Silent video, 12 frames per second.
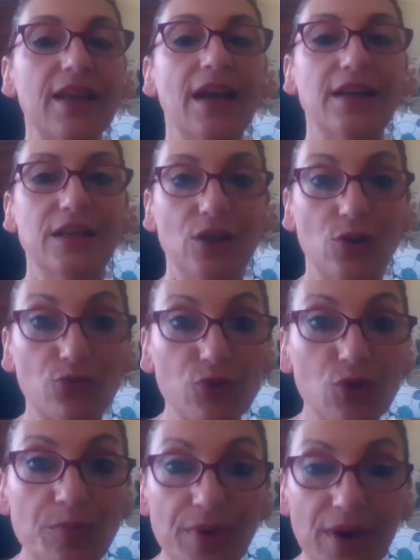I need a
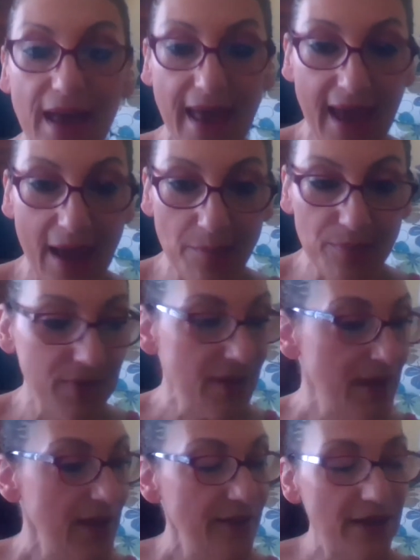group app
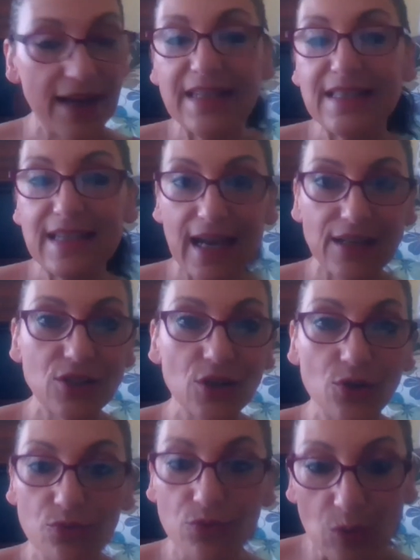that I can text a
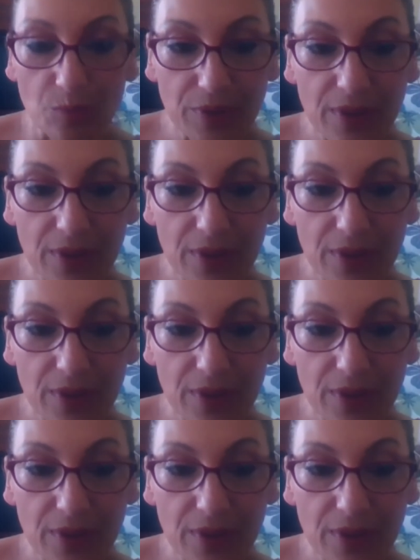group.